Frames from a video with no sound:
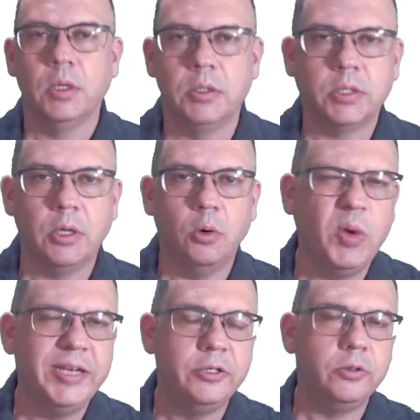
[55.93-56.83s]
So
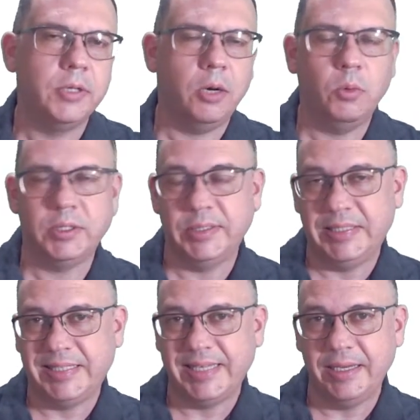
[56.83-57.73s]
we do not want to
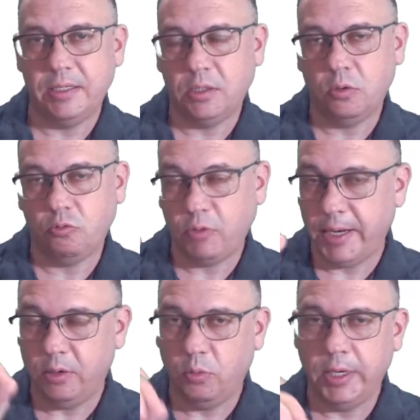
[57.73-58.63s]
sell right
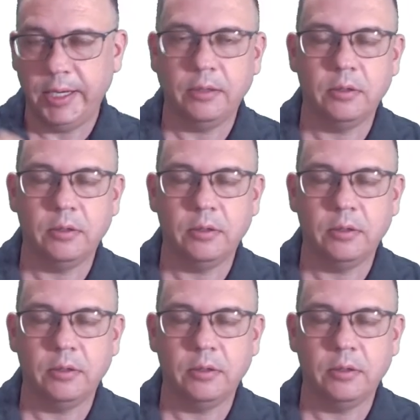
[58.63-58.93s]
away.